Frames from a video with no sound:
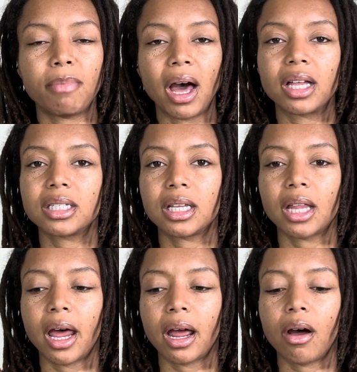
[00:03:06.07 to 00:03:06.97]
balancing
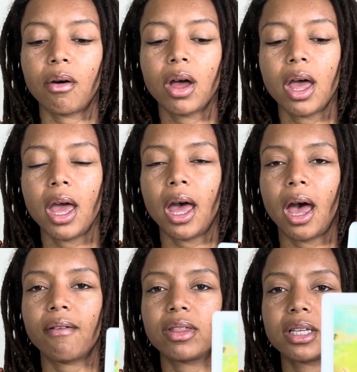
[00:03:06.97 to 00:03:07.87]
that out and
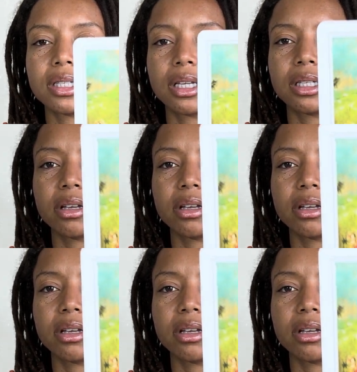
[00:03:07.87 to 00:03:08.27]
having this sense